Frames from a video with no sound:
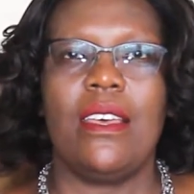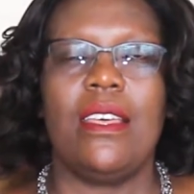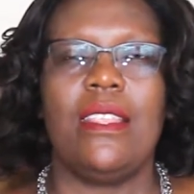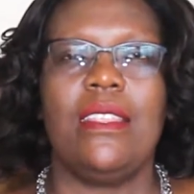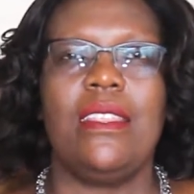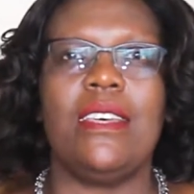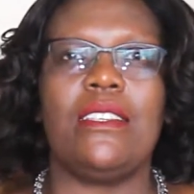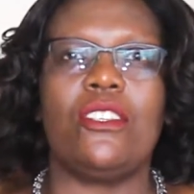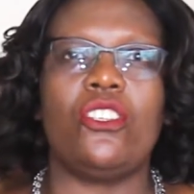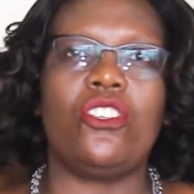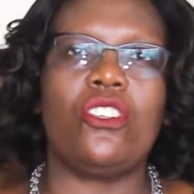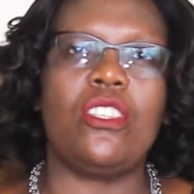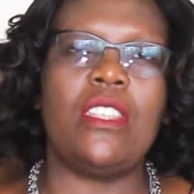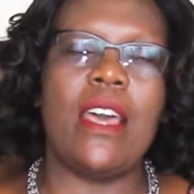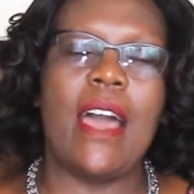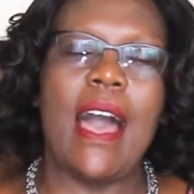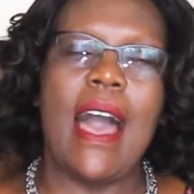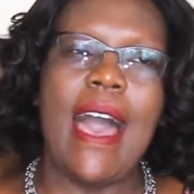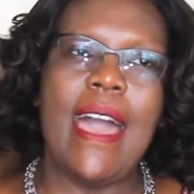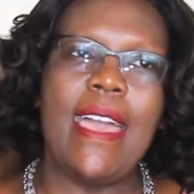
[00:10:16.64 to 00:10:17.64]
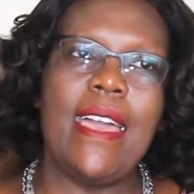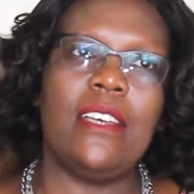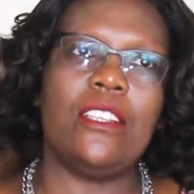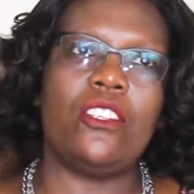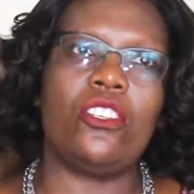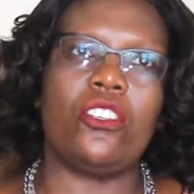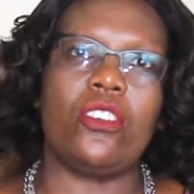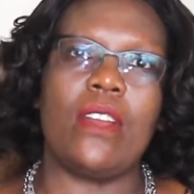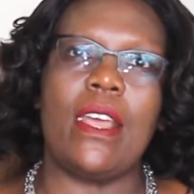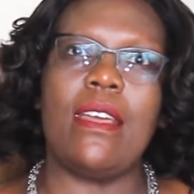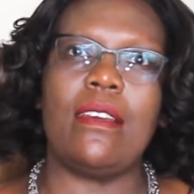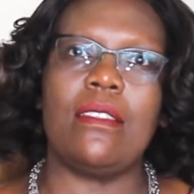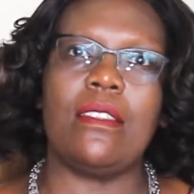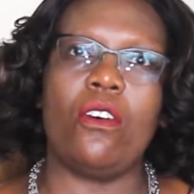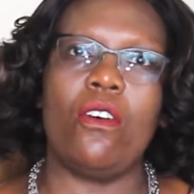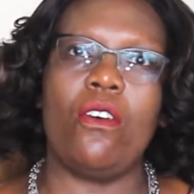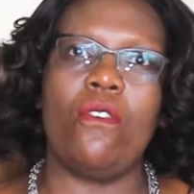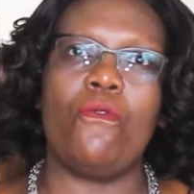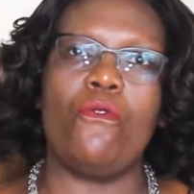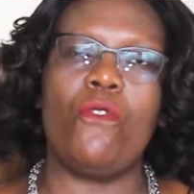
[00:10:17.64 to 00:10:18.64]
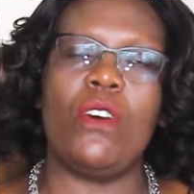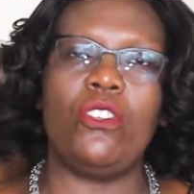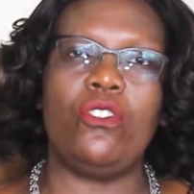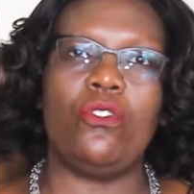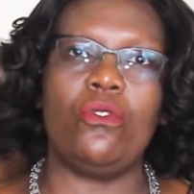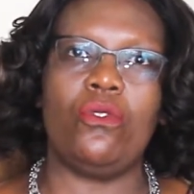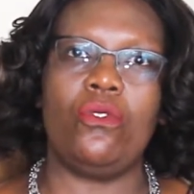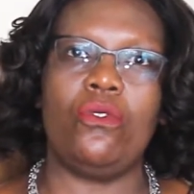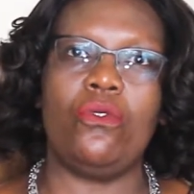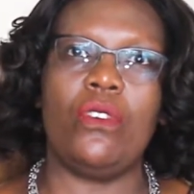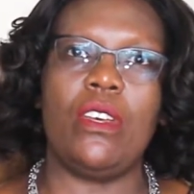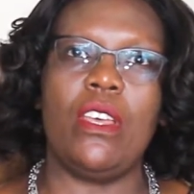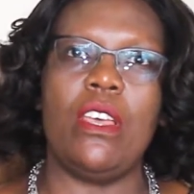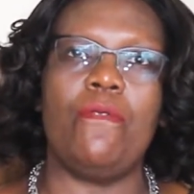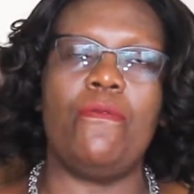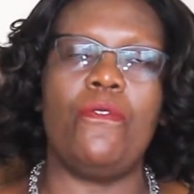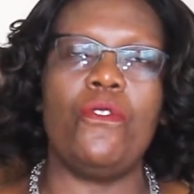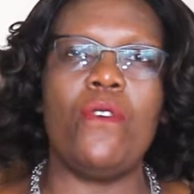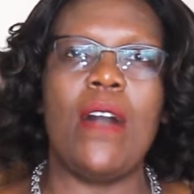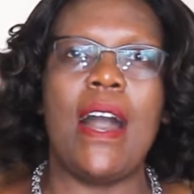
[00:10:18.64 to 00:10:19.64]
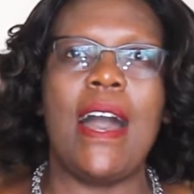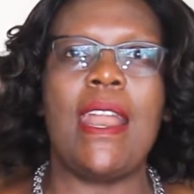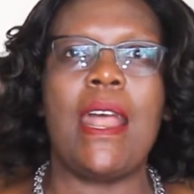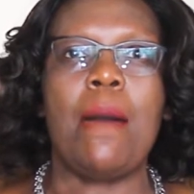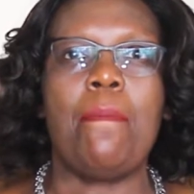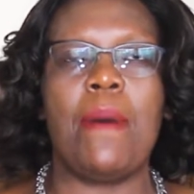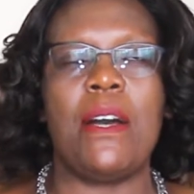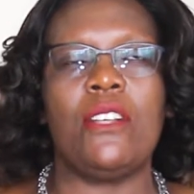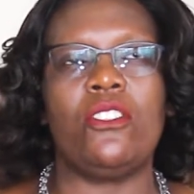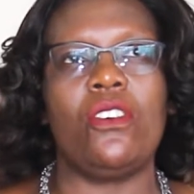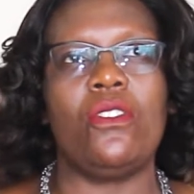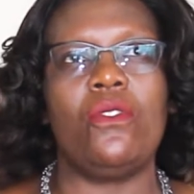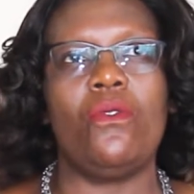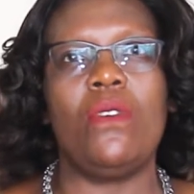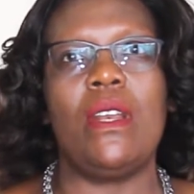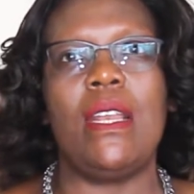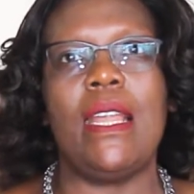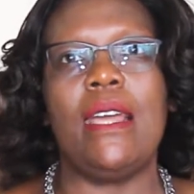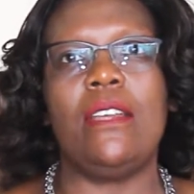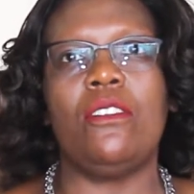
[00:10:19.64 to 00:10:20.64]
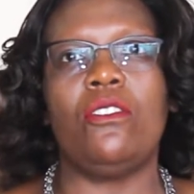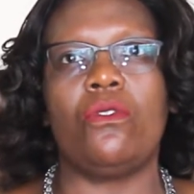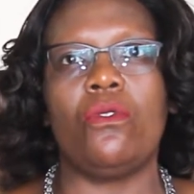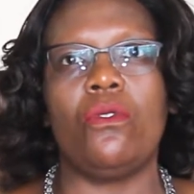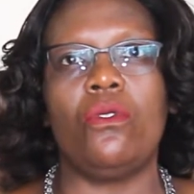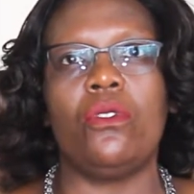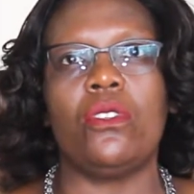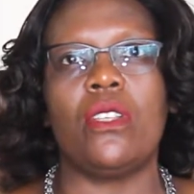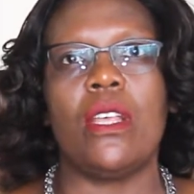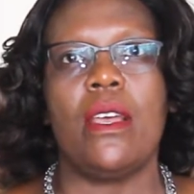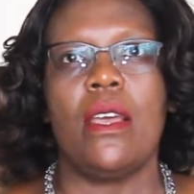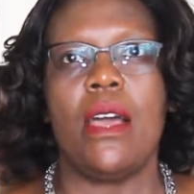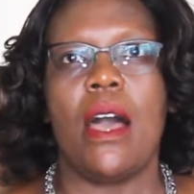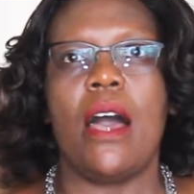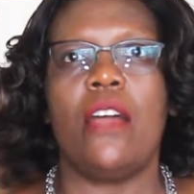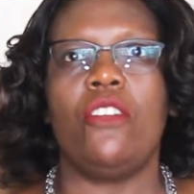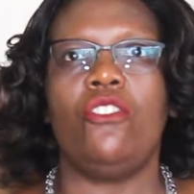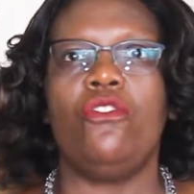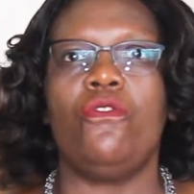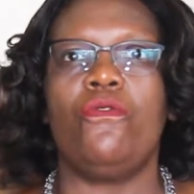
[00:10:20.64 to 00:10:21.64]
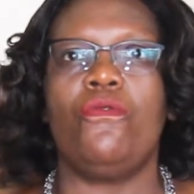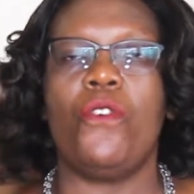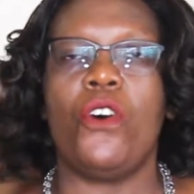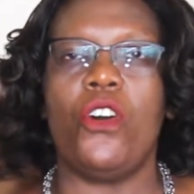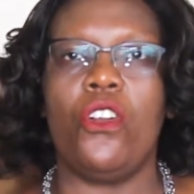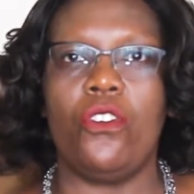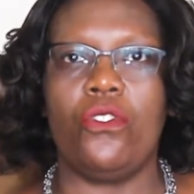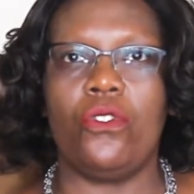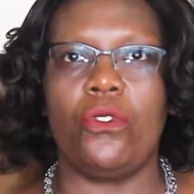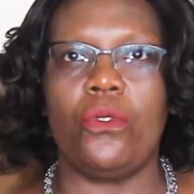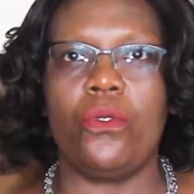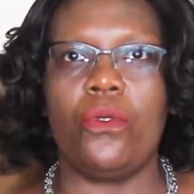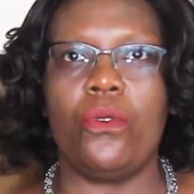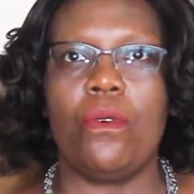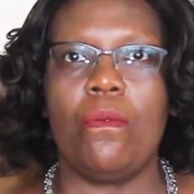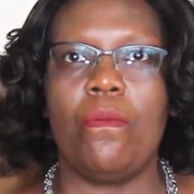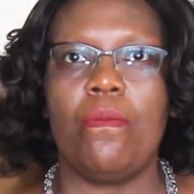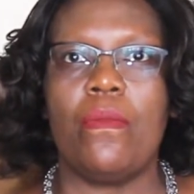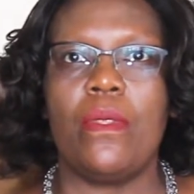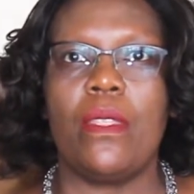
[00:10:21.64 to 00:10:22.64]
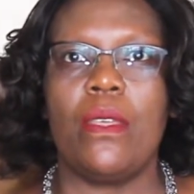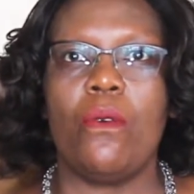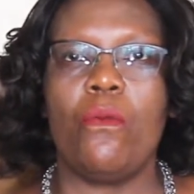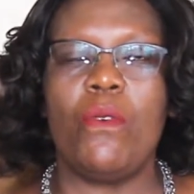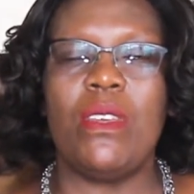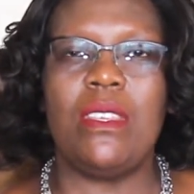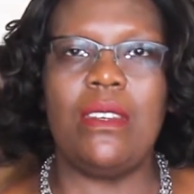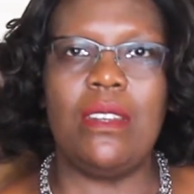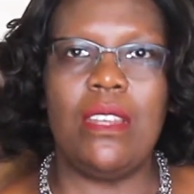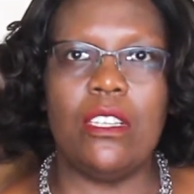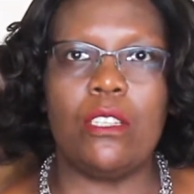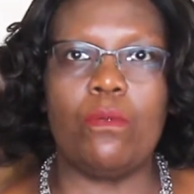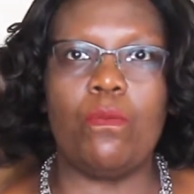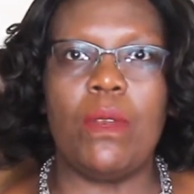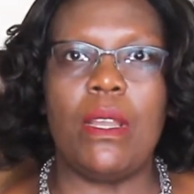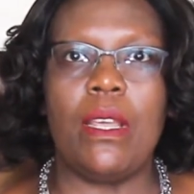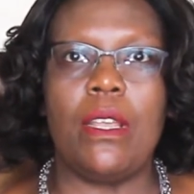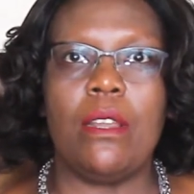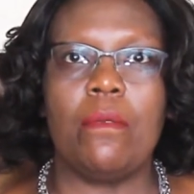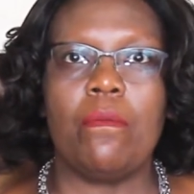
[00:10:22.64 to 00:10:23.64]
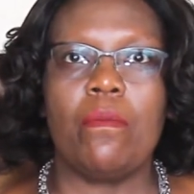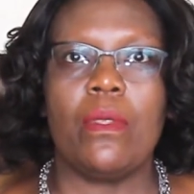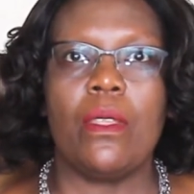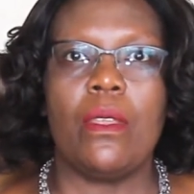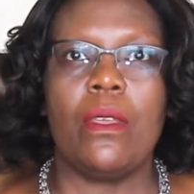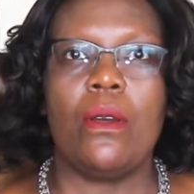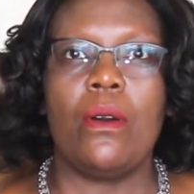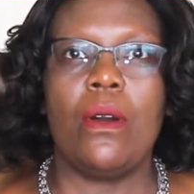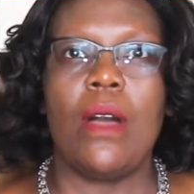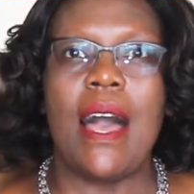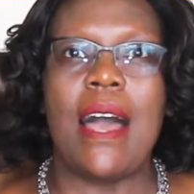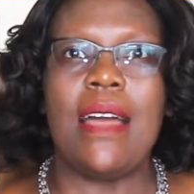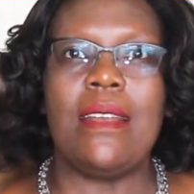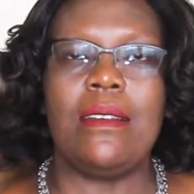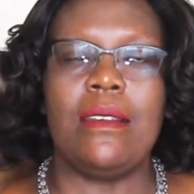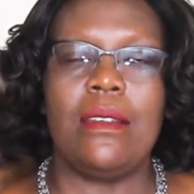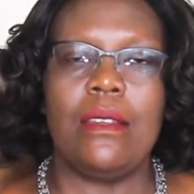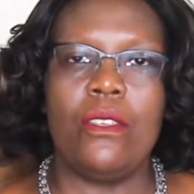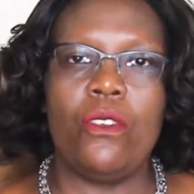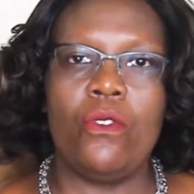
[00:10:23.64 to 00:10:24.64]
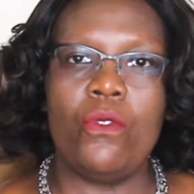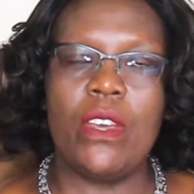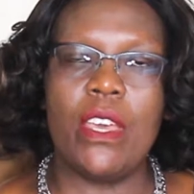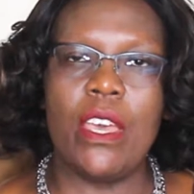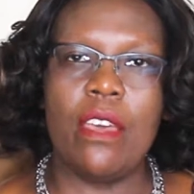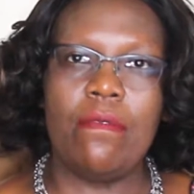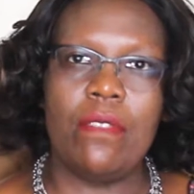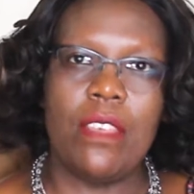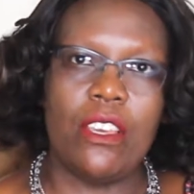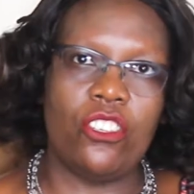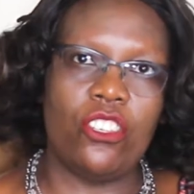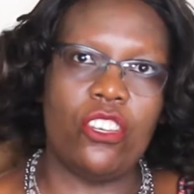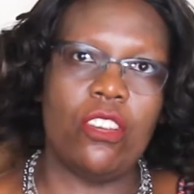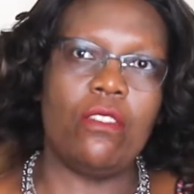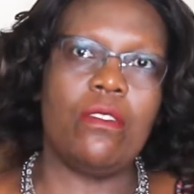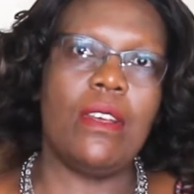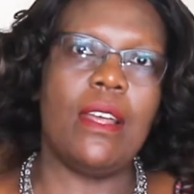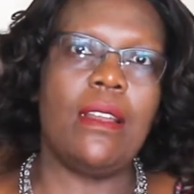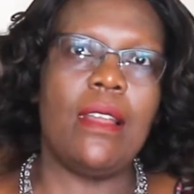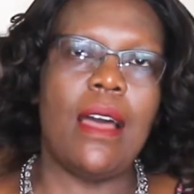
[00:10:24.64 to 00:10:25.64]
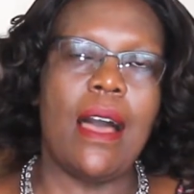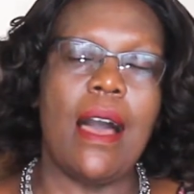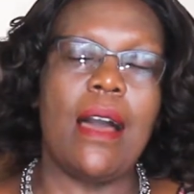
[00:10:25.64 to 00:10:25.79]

The higher strength of what you do, if you are a person who lays rules and you follow through with discipline, and you give the children